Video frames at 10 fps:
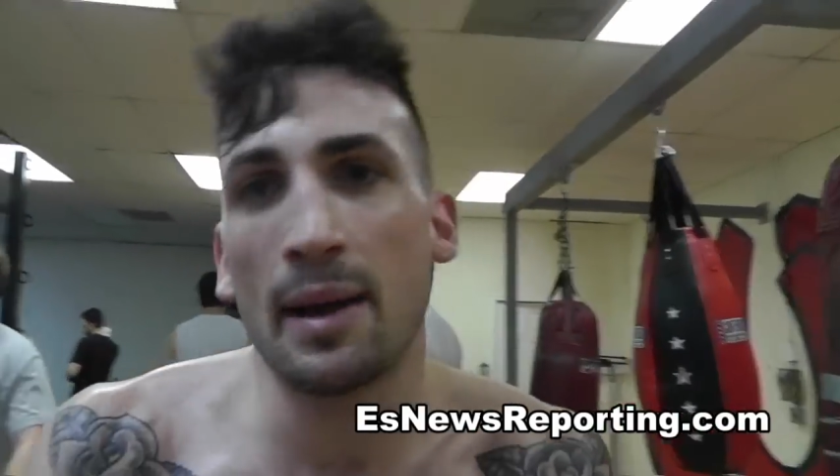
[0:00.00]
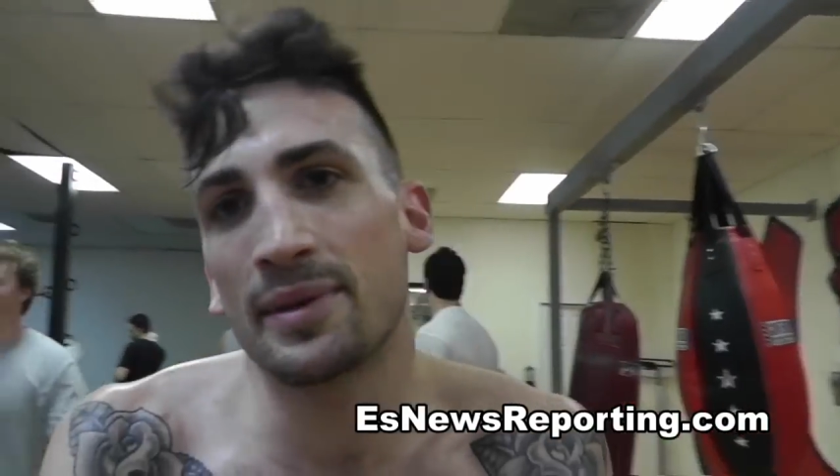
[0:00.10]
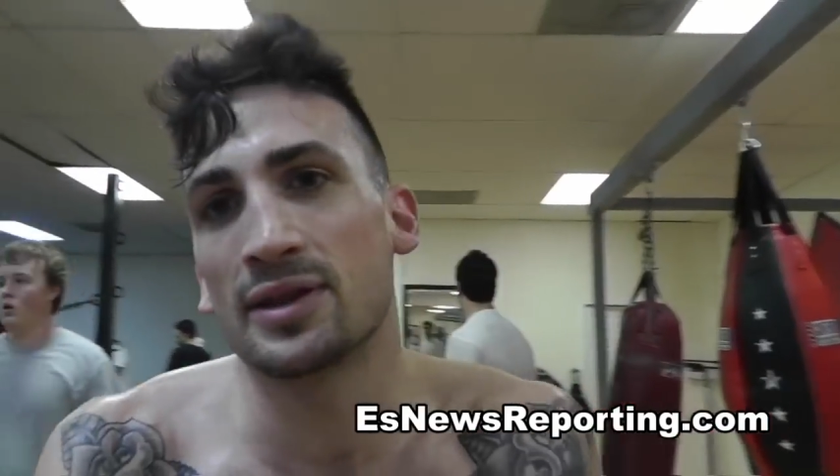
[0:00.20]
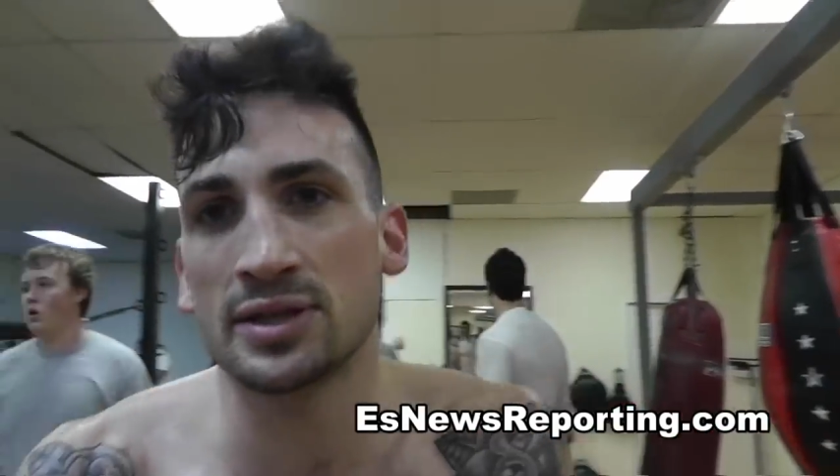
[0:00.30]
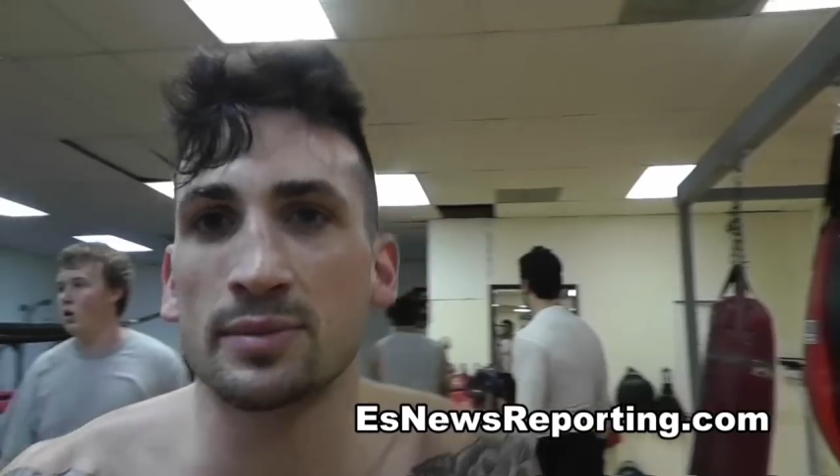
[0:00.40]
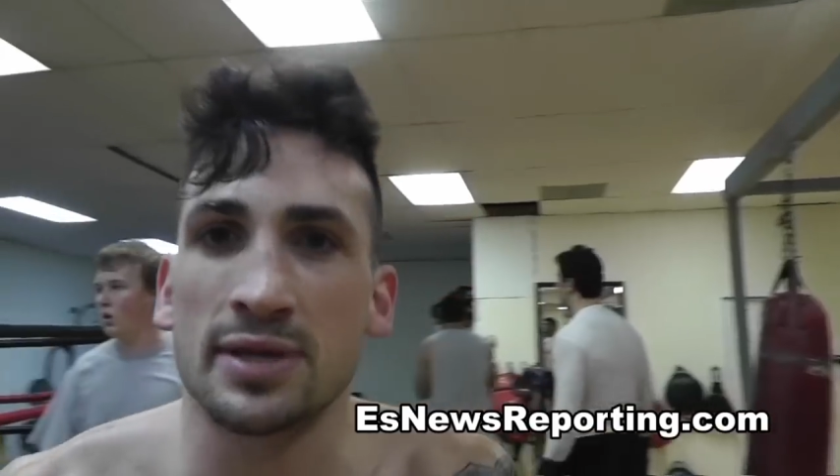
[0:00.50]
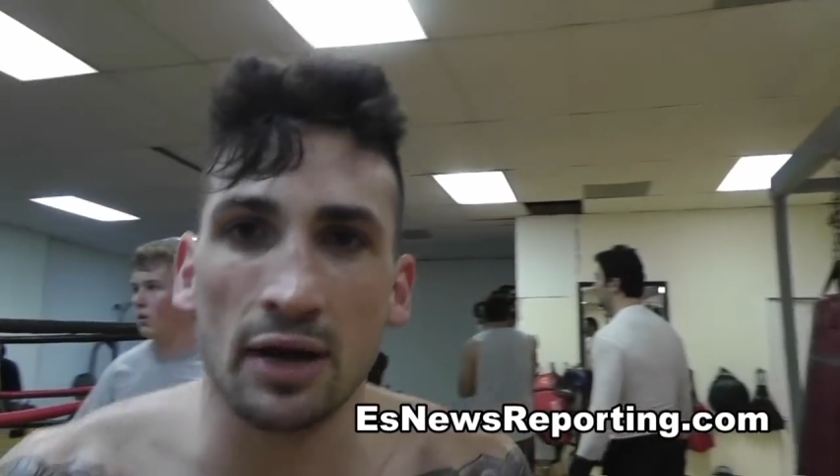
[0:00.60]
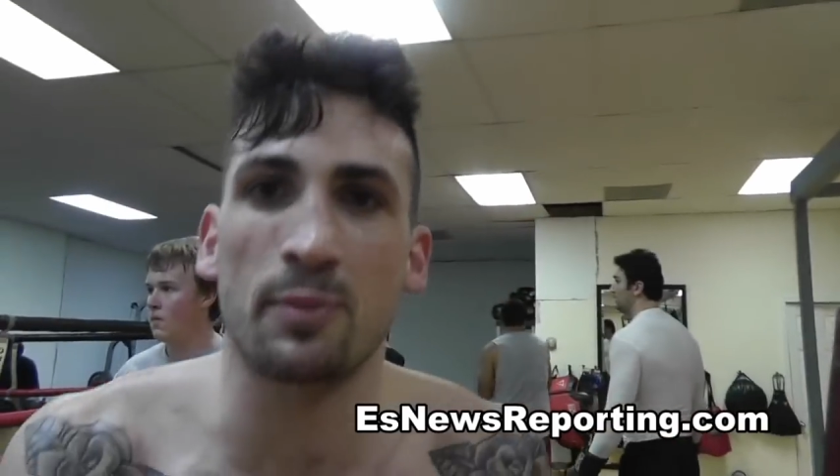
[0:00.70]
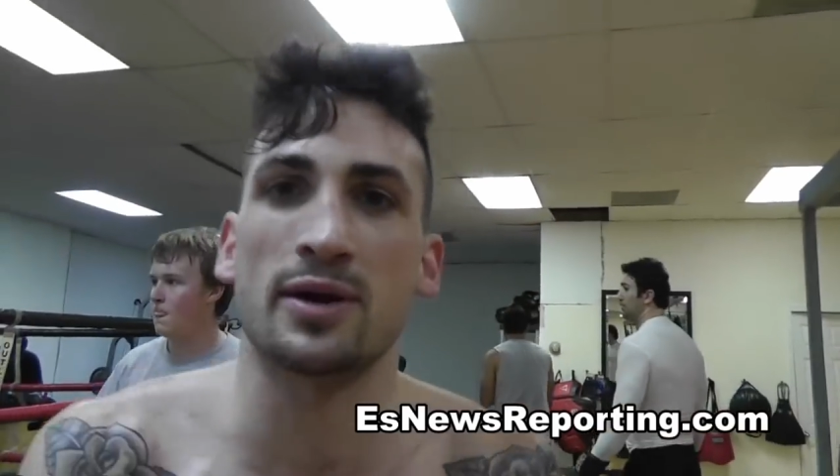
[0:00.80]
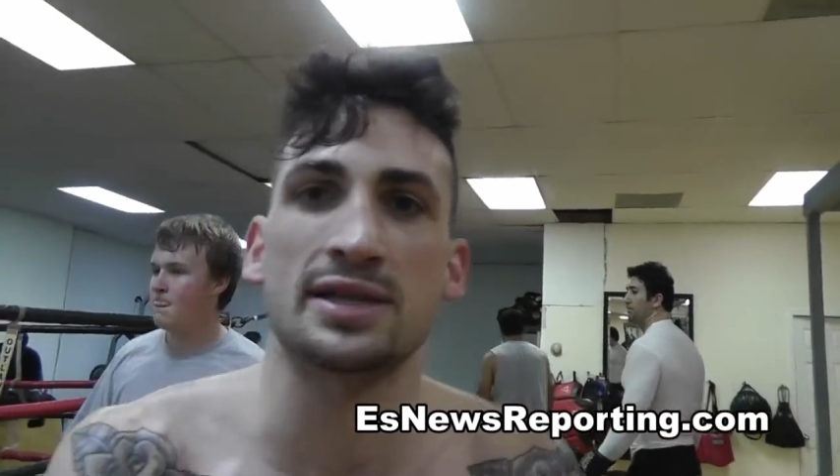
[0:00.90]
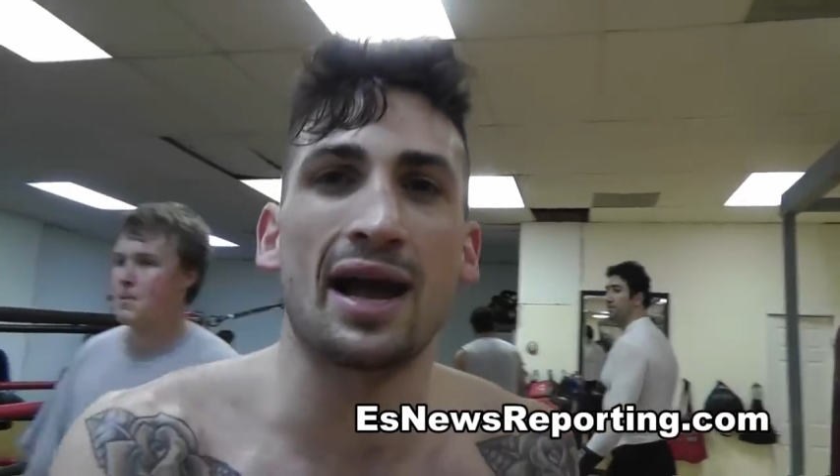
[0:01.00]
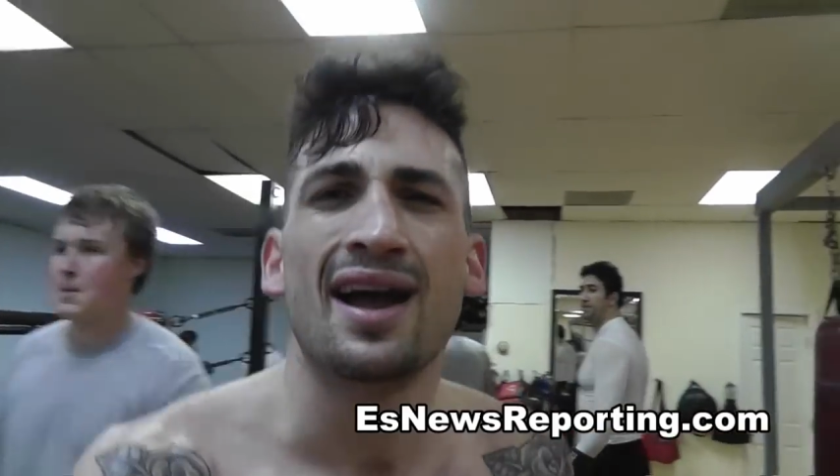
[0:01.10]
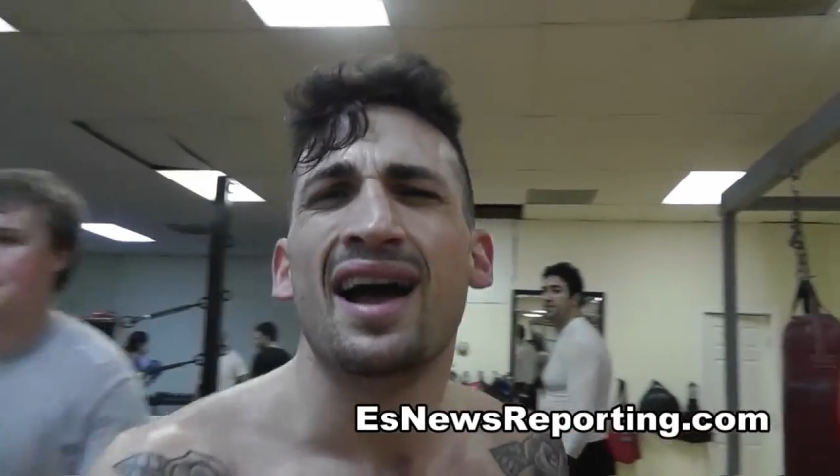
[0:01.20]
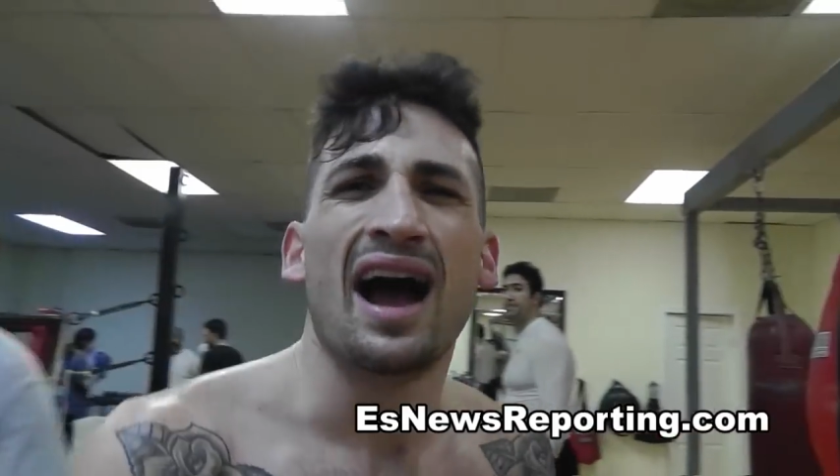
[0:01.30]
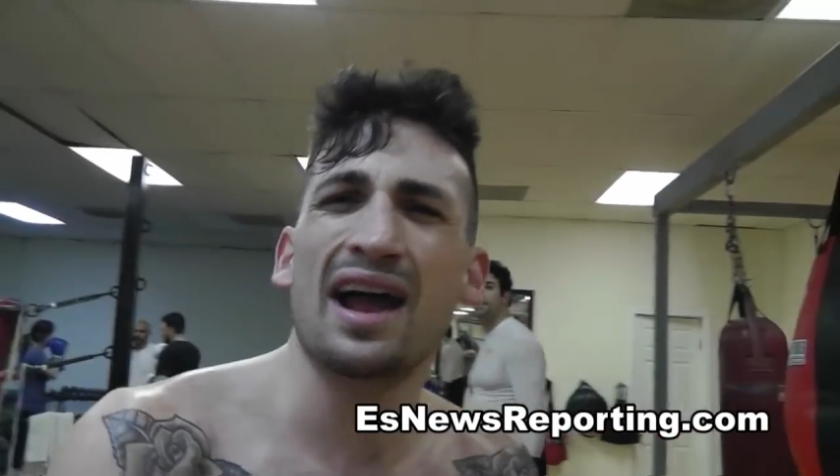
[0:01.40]
I mean, there's some Southpaws that,
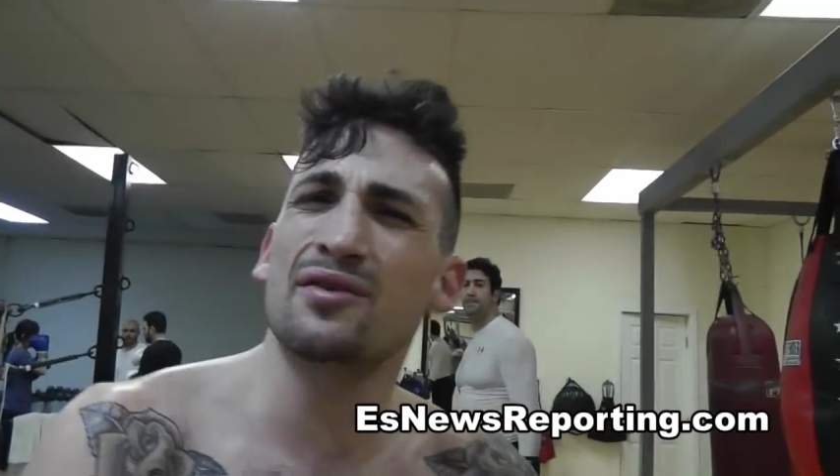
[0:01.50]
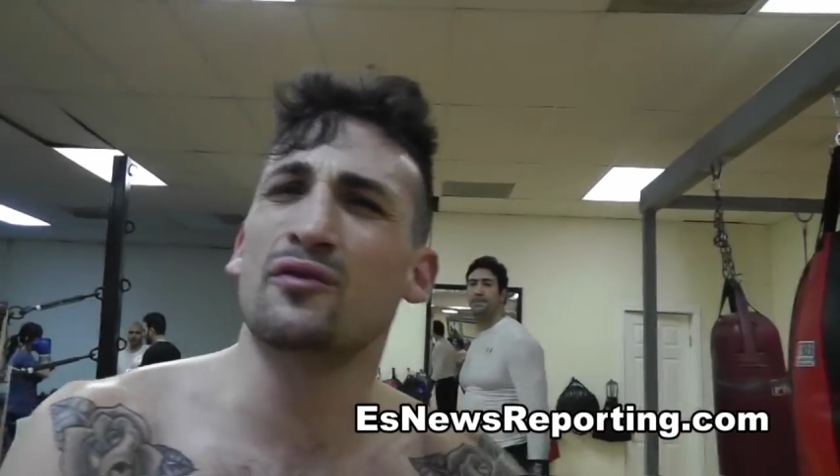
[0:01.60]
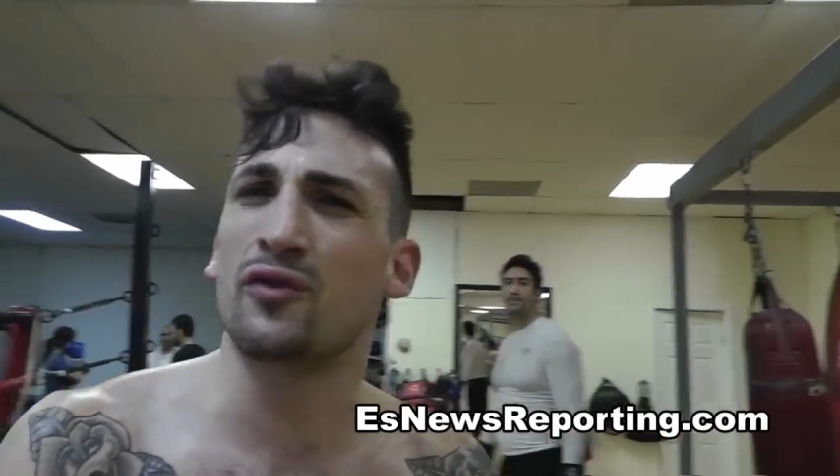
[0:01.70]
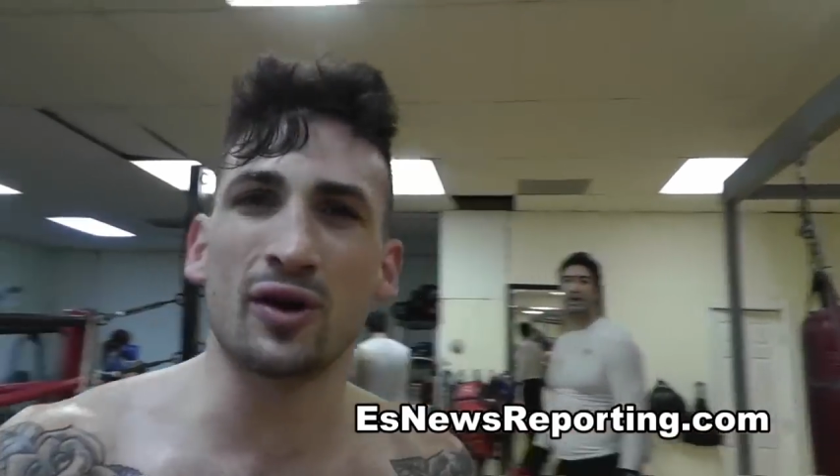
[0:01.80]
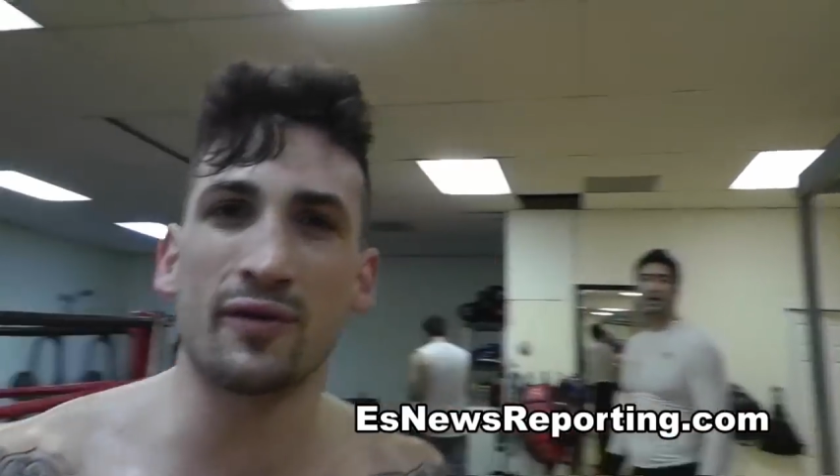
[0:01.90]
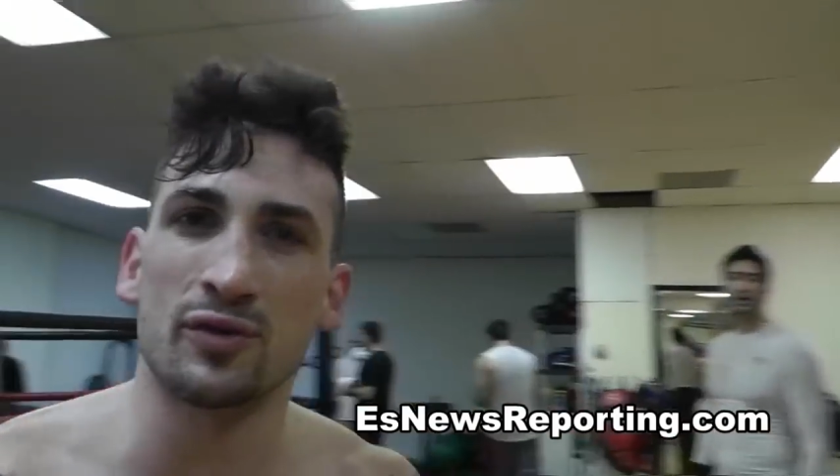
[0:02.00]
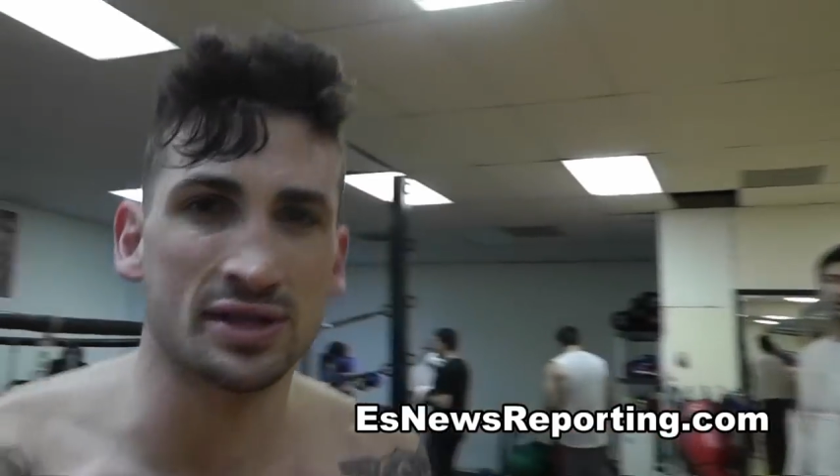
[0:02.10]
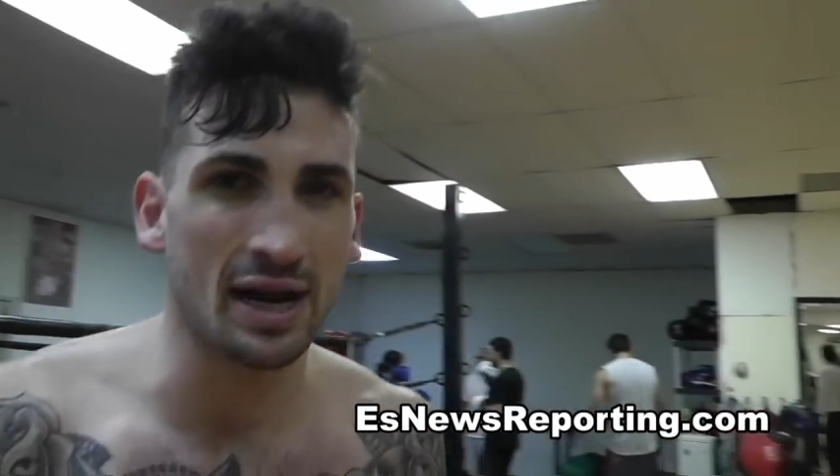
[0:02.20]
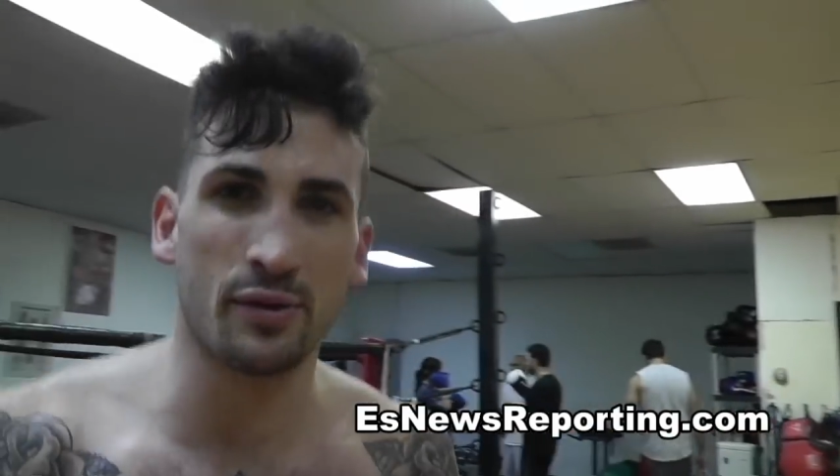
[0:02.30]
I for whatever reason,